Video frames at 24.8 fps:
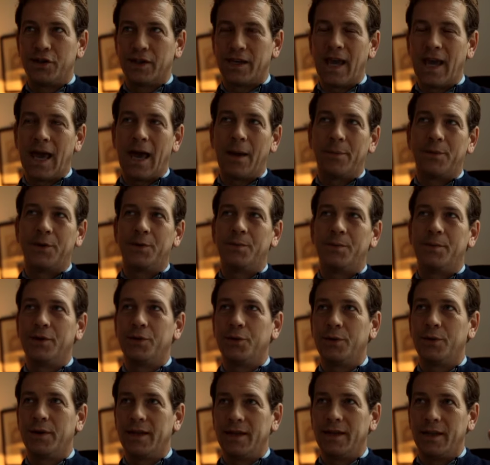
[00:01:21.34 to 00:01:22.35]
the gaps
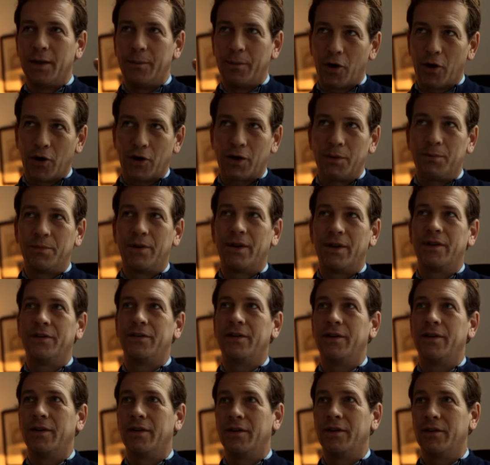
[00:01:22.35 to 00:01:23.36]
between the
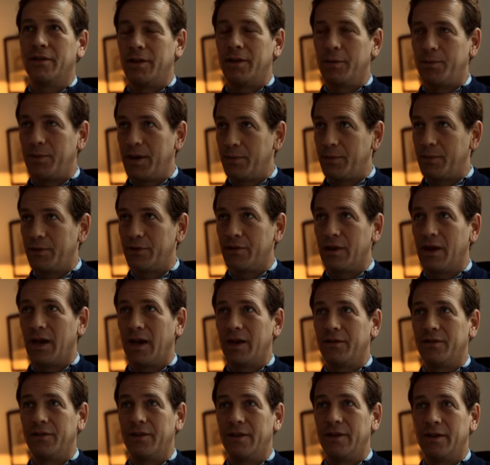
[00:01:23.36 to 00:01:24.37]
marketplace here, the people's
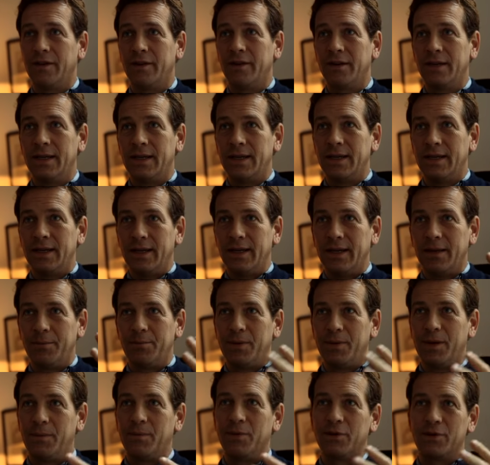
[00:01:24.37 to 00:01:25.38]
lives here, and
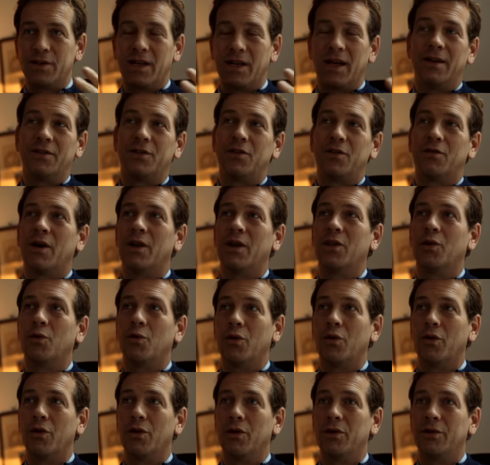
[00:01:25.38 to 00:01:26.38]
people's lives around the
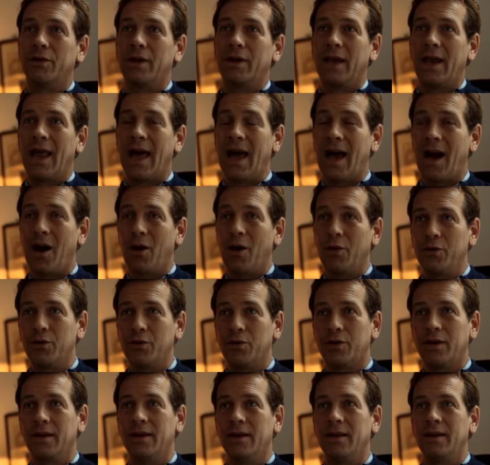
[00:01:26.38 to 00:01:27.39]
world, and how you
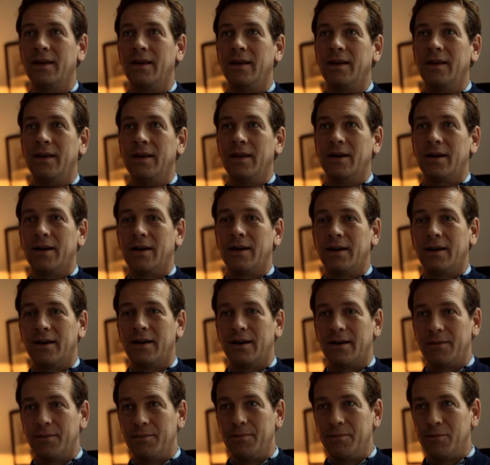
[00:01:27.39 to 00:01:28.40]
can
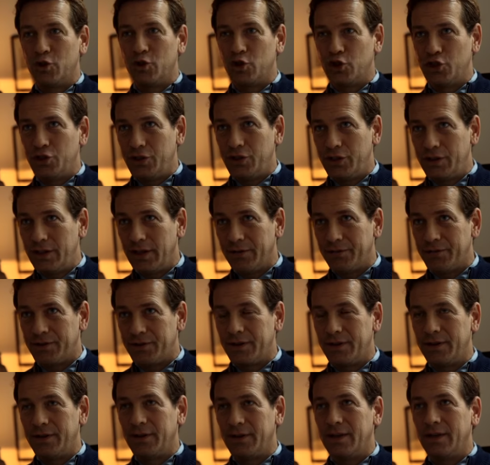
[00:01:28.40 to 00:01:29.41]

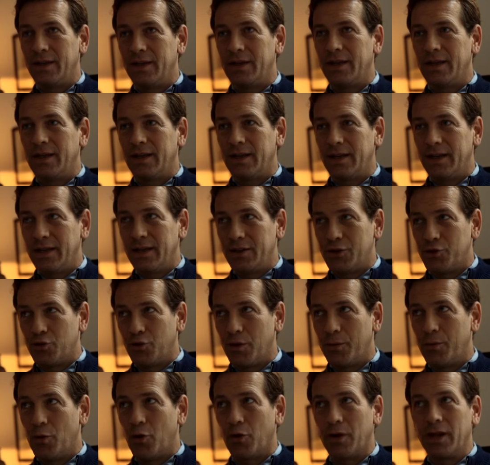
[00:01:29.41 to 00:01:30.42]
shift into
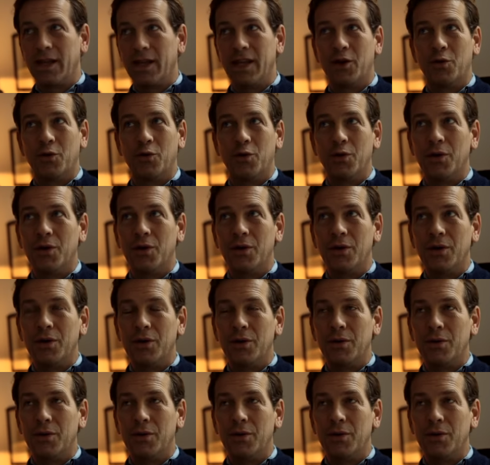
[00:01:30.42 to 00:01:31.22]
a more equal